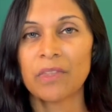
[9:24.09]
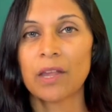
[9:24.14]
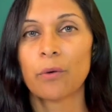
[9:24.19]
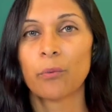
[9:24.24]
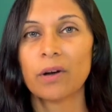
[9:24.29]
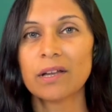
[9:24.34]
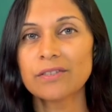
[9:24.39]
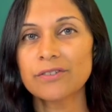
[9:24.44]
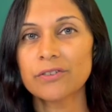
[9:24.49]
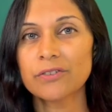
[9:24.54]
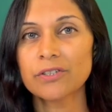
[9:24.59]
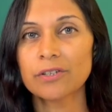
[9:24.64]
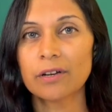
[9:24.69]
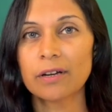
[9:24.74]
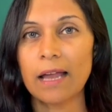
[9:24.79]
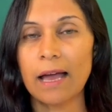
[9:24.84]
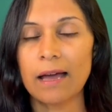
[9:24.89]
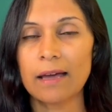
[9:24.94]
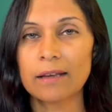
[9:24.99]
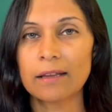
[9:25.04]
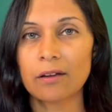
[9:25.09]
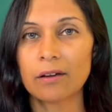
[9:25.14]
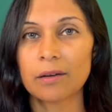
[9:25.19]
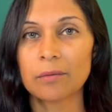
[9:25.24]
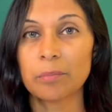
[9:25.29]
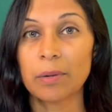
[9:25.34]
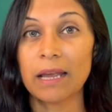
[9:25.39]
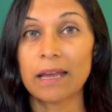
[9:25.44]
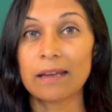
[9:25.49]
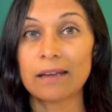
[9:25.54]
Once you start adding on
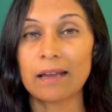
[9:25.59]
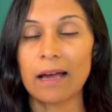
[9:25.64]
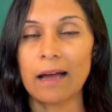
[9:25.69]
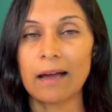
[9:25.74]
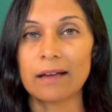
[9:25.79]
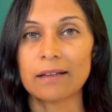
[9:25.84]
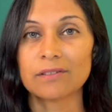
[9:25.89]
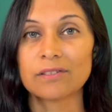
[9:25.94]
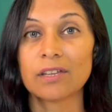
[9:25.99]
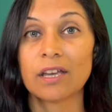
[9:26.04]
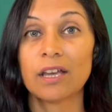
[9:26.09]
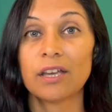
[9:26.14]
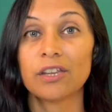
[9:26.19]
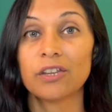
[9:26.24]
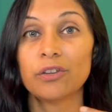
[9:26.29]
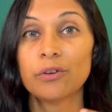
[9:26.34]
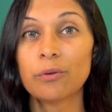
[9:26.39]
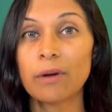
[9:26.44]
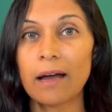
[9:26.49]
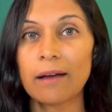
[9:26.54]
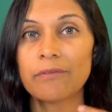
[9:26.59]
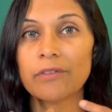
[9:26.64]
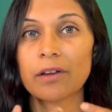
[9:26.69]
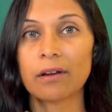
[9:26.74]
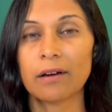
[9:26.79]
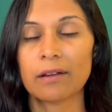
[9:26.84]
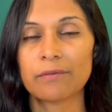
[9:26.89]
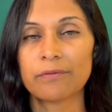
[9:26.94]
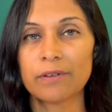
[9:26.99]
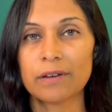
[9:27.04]
paid ads, you have the
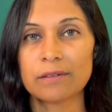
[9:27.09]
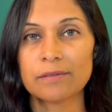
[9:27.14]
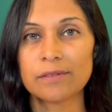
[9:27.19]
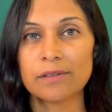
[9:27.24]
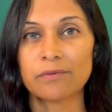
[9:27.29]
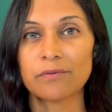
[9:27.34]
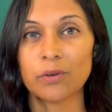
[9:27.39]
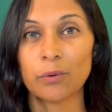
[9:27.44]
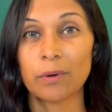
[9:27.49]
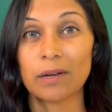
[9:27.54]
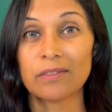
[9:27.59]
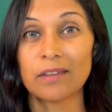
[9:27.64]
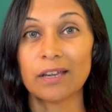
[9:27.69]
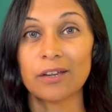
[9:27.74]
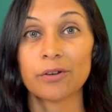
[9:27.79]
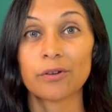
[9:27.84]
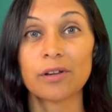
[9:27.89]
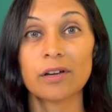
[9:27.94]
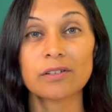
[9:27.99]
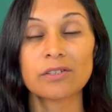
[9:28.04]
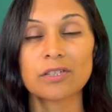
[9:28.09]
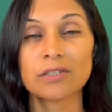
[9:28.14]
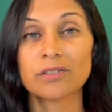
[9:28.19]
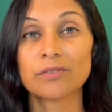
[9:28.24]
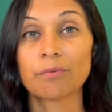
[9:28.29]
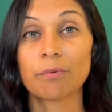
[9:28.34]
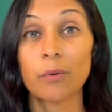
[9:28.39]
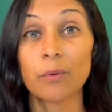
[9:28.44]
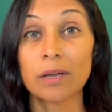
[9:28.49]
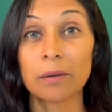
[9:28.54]
confidence of knowing that you're not just
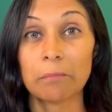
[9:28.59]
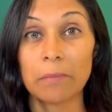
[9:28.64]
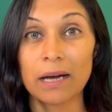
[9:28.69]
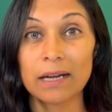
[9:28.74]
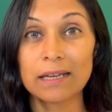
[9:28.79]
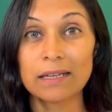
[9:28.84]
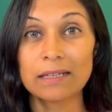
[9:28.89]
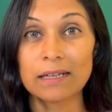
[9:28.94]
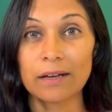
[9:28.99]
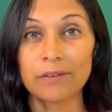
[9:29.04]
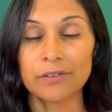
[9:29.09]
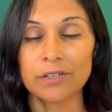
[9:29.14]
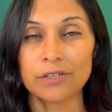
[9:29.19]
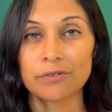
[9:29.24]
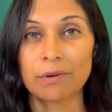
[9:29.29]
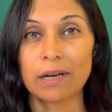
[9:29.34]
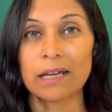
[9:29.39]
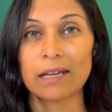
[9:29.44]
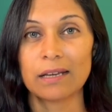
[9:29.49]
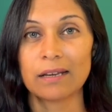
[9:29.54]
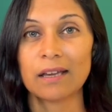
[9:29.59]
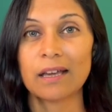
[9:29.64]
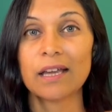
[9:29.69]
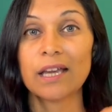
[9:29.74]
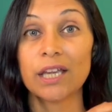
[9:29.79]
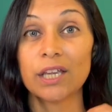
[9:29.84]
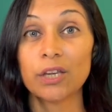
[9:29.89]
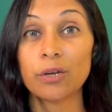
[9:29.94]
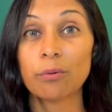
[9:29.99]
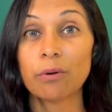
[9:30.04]
throwing money down the drain.
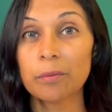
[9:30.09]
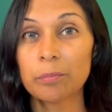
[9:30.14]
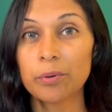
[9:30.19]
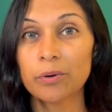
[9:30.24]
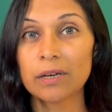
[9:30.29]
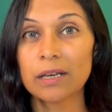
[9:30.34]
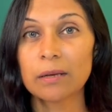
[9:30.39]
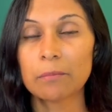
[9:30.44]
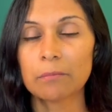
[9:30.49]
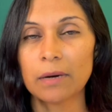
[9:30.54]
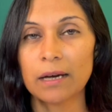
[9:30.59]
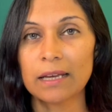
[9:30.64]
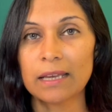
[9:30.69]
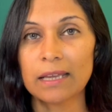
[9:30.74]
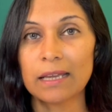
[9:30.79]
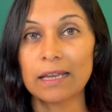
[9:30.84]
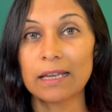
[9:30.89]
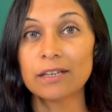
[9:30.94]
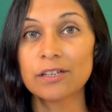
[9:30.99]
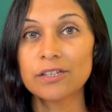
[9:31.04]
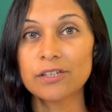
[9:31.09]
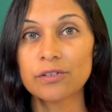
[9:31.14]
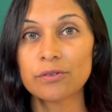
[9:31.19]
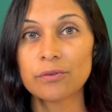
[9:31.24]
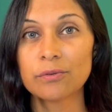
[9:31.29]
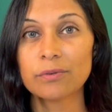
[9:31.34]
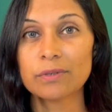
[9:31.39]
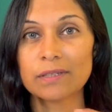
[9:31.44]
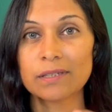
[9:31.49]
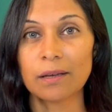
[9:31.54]
You are putting money
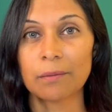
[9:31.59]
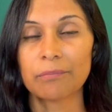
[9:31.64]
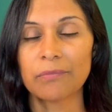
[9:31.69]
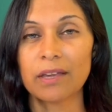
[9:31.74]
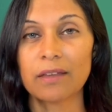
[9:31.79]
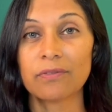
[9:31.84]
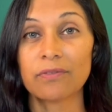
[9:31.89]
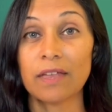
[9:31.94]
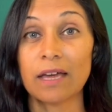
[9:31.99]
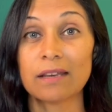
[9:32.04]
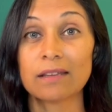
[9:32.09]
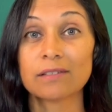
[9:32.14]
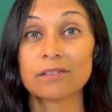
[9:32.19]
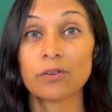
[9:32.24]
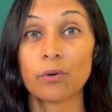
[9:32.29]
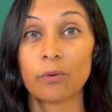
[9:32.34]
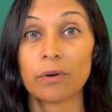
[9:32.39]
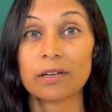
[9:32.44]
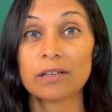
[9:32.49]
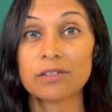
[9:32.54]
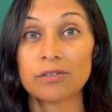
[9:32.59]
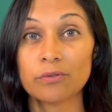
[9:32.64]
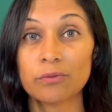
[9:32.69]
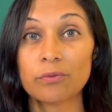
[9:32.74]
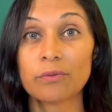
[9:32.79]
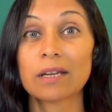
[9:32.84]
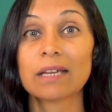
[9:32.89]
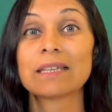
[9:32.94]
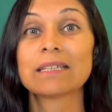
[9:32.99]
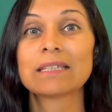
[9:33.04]
into something that is going to
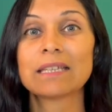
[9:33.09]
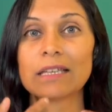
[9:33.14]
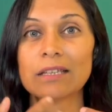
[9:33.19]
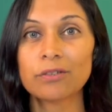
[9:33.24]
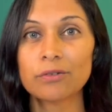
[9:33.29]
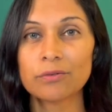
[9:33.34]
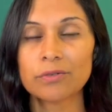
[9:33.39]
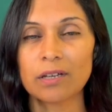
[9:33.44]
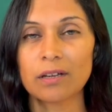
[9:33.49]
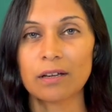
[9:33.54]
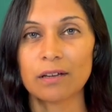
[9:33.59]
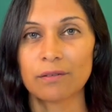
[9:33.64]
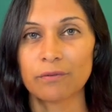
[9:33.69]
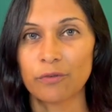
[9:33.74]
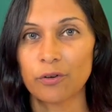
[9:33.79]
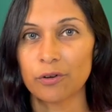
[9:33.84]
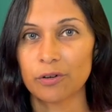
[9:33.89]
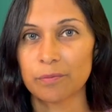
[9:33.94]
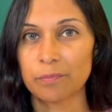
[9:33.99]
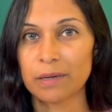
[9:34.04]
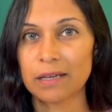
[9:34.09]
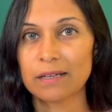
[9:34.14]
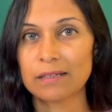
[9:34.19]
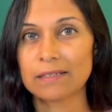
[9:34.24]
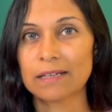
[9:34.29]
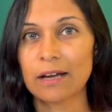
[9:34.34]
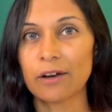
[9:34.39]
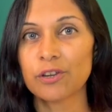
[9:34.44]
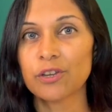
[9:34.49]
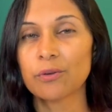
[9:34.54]
continue to convert because
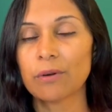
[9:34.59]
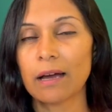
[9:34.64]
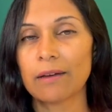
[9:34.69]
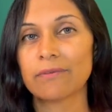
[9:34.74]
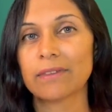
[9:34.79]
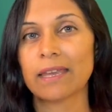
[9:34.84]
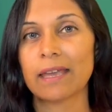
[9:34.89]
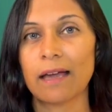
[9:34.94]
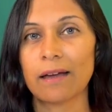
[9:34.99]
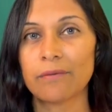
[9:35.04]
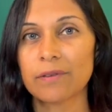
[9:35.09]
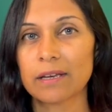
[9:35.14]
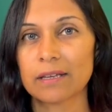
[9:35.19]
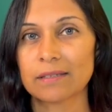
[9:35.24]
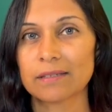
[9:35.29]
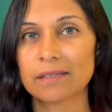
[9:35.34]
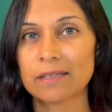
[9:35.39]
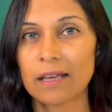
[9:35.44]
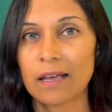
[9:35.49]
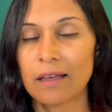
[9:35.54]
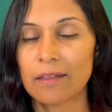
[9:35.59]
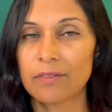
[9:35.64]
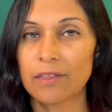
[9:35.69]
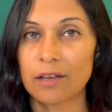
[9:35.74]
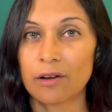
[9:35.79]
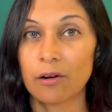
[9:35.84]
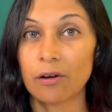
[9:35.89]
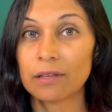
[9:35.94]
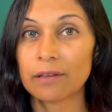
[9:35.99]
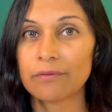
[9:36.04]
now you have the evidence that
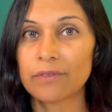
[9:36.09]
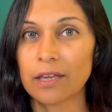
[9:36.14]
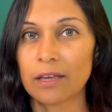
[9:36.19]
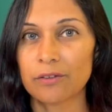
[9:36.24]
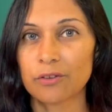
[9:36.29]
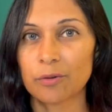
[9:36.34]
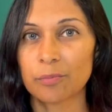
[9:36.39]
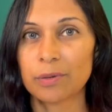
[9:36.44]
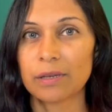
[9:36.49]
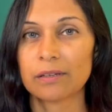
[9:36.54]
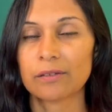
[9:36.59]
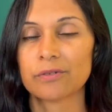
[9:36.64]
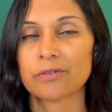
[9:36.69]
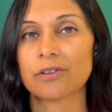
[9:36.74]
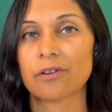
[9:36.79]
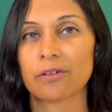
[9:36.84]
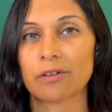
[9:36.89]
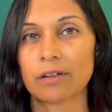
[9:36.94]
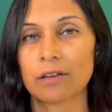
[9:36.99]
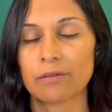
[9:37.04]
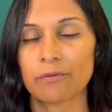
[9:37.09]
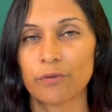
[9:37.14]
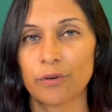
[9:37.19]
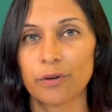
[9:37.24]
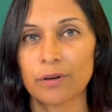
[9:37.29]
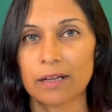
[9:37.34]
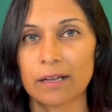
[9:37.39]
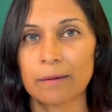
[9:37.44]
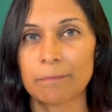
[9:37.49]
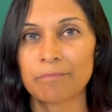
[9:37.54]
all of the other pillars are
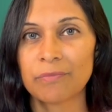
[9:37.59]
converting.